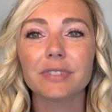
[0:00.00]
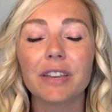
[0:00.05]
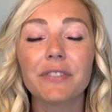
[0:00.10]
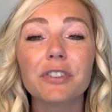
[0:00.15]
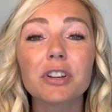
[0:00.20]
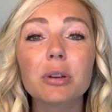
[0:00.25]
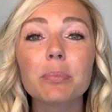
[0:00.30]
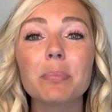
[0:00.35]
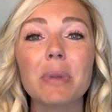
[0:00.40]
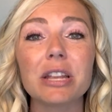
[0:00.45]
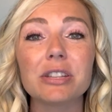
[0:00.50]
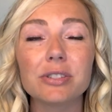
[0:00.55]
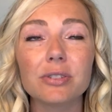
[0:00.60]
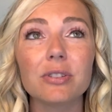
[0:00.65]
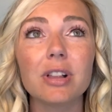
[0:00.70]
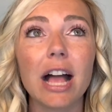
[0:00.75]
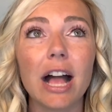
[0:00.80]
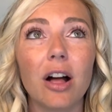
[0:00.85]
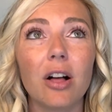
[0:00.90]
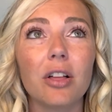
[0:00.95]
If your
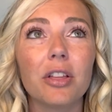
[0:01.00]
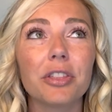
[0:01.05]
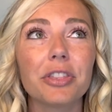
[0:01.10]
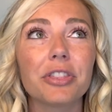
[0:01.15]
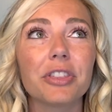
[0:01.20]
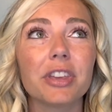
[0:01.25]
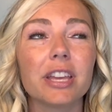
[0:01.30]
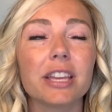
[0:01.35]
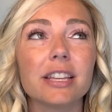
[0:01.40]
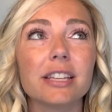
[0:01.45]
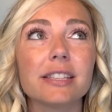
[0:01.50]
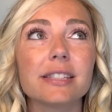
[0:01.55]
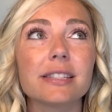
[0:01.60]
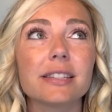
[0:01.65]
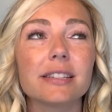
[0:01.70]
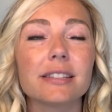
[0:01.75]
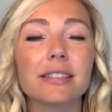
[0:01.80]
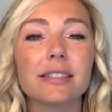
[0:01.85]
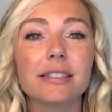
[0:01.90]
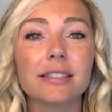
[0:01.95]
mental health is
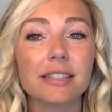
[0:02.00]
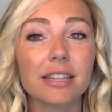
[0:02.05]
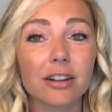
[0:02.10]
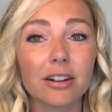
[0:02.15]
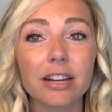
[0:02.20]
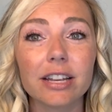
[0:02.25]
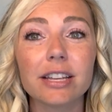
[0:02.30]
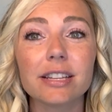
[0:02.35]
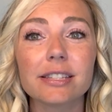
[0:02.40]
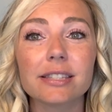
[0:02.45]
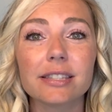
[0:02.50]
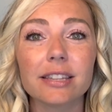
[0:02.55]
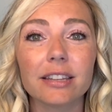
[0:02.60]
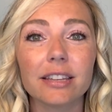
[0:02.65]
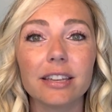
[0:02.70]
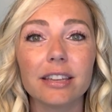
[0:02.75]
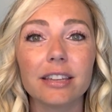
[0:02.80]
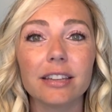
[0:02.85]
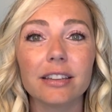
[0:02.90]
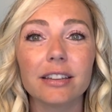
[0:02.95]

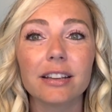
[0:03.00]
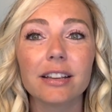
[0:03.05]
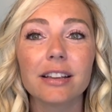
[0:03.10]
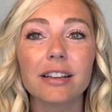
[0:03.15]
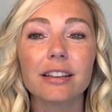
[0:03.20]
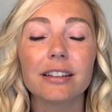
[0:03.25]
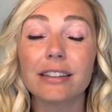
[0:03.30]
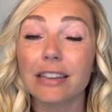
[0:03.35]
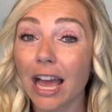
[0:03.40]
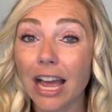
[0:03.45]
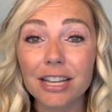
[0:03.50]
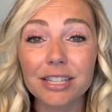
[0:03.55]
seriously not